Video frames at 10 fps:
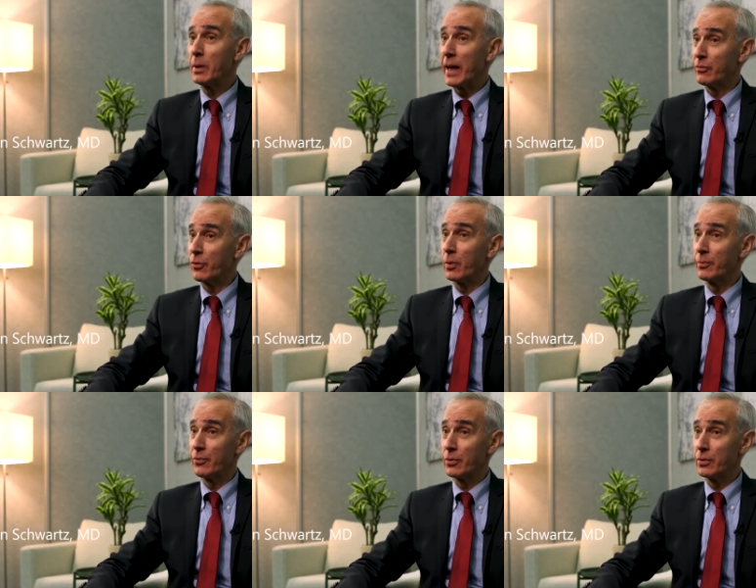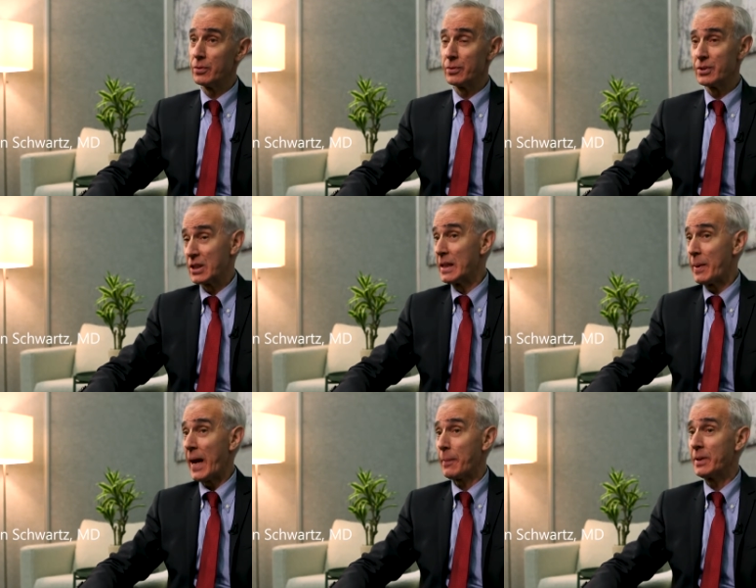platform for
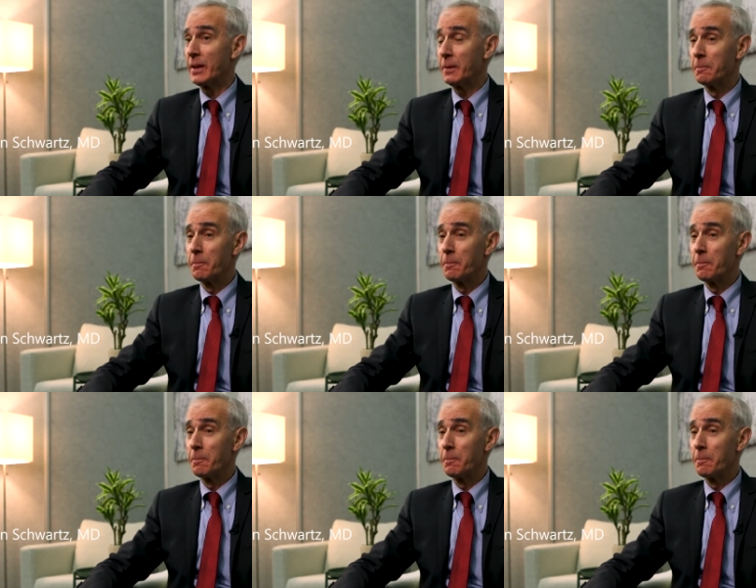sleep apnea.